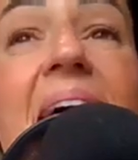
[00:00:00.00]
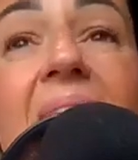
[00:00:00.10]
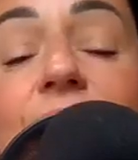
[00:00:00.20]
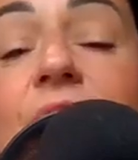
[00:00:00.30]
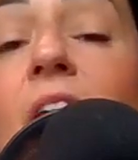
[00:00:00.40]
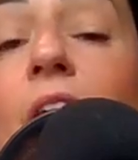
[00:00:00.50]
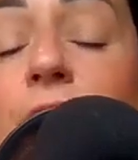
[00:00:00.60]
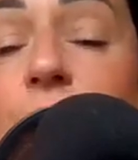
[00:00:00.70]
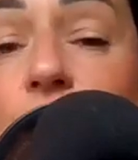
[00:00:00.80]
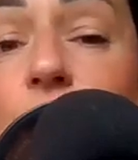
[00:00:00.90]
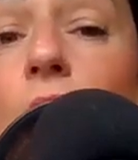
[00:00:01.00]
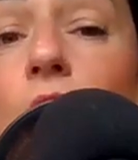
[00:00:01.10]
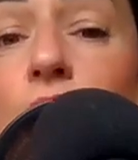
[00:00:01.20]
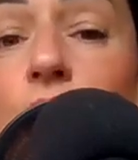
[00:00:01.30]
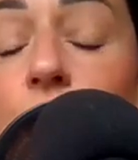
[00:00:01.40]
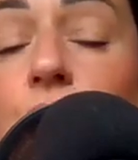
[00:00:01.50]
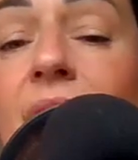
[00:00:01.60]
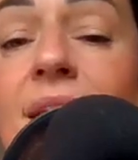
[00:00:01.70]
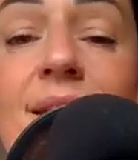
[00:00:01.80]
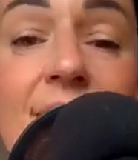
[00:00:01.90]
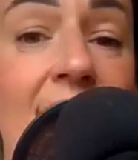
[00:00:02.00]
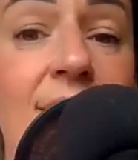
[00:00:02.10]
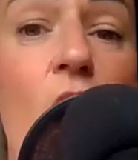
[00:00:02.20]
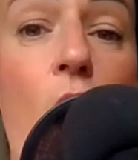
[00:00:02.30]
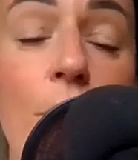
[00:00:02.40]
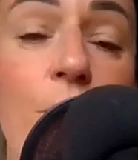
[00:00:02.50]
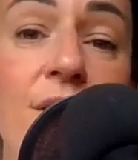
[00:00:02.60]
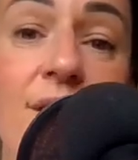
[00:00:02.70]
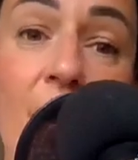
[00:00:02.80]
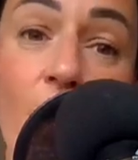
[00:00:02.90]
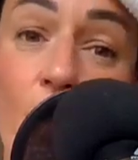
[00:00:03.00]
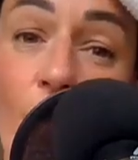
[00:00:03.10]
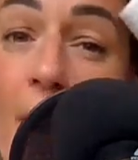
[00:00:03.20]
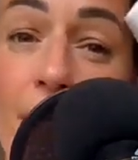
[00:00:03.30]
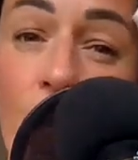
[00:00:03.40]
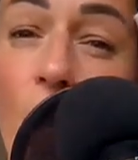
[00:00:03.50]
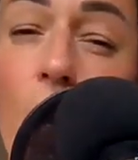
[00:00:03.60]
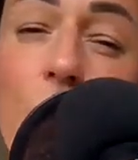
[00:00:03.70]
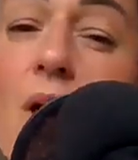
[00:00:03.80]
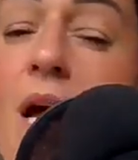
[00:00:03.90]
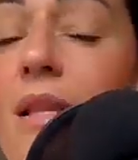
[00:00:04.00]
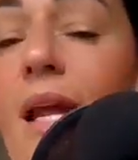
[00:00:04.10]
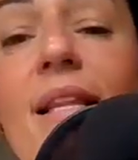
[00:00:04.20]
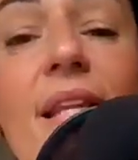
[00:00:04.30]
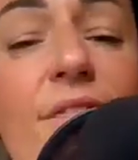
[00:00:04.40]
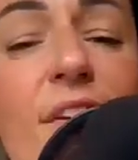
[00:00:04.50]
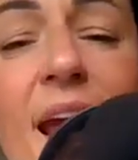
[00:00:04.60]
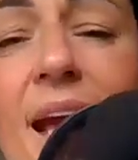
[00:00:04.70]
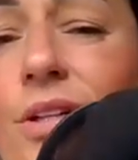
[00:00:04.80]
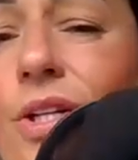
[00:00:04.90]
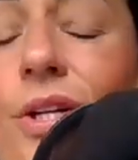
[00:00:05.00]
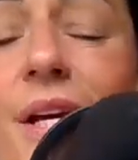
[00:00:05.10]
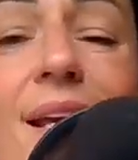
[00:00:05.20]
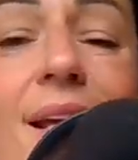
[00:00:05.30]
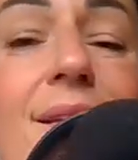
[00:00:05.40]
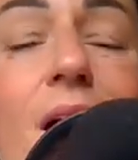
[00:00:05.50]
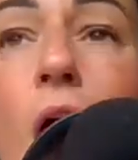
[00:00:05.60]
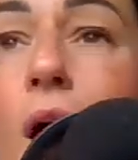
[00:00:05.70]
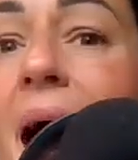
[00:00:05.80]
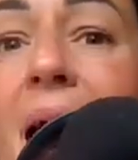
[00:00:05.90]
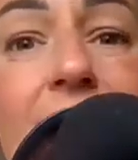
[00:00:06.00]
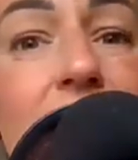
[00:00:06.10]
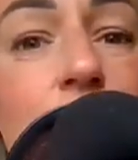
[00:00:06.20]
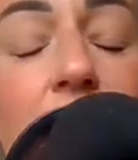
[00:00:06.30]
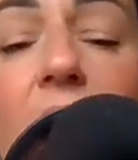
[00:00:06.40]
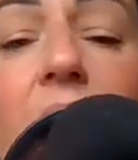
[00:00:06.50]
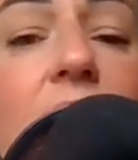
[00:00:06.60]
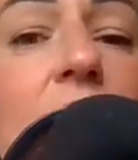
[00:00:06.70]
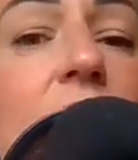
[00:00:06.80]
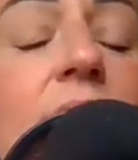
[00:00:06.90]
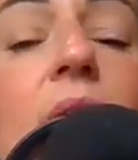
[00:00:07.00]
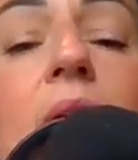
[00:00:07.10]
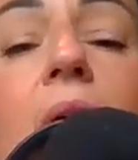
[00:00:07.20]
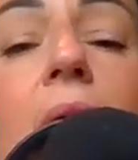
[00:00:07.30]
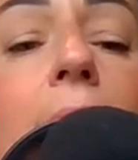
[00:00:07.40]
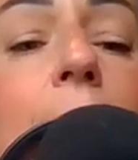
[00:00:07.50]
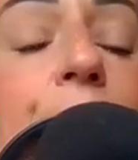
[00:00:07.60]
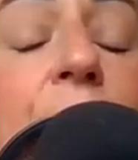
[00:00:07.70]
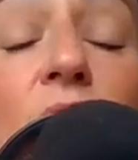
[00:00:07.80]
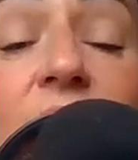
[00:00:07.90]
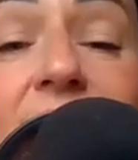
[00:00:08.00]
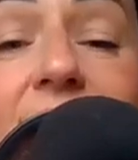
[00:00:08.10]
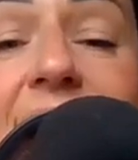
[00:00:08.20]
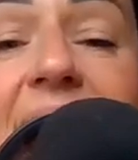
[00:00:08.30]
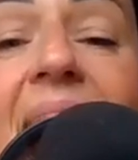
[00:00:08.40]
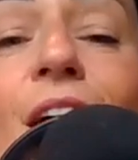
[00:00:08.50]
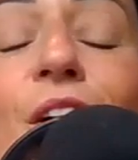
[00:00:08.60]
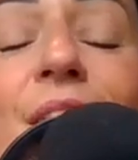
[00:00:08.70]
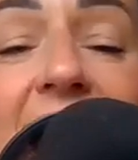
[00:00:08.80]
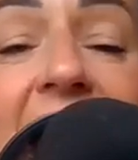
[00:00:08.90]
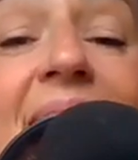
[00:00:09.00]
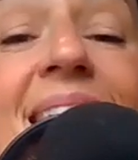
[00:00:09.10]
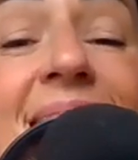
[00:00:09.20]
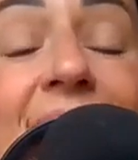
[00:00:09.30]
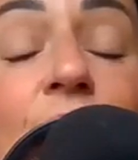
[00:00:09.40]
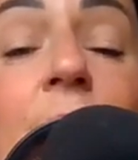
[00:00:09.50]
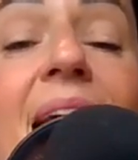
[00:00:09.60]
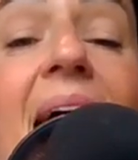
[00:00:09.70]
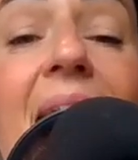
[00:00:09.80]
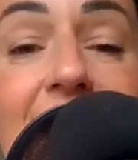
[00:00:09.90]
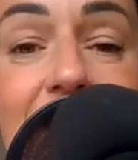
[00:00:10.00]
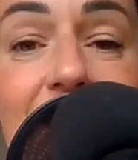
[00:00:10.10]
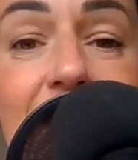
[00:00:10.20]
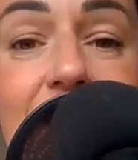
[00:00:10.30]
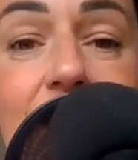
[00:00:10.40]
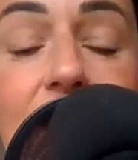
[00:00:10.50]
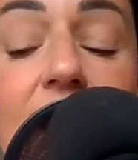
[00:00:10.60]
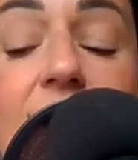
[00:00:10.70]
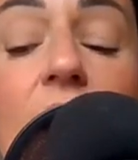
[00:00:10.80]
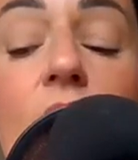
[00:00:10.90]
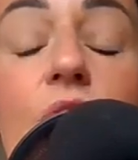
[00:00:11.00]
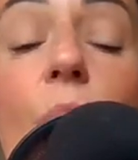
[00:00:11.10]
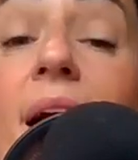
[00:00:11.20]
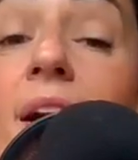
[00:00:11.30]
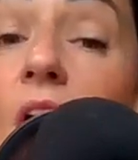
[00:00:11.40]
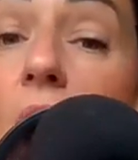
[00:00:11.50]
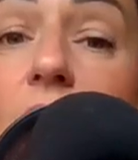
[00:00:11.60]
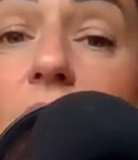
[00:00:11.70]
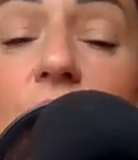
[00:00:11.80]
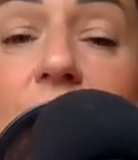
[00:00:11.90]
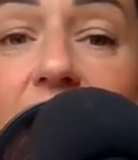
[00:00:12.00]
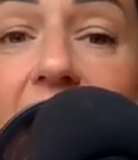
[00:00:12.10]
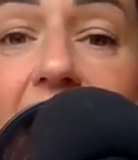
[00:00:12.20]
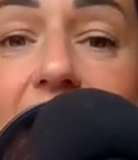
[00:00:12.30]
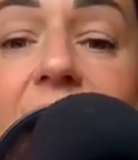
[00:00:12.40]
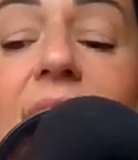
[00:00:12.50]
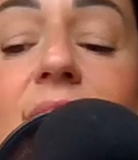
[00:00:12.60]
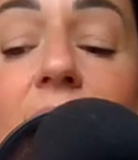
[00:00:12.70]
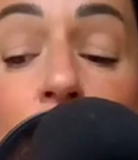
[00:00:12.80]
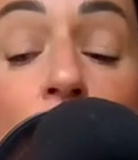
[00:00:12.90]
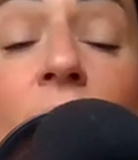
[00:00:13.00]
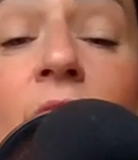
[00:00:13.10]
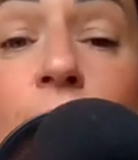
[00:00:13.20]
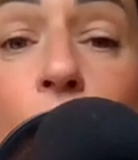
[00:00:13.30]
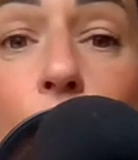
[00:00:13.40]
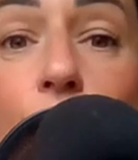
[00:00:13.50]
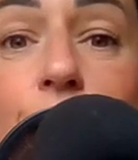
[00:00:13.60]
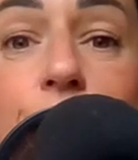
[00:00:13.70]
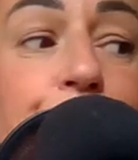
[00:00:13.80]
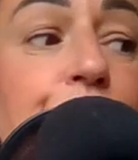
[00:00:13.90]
Having a few nutrient dense options that are grab and go, like leafy gain cookies, RX bars, things like that, that is giving me access to success. So acknowledging that is like going forward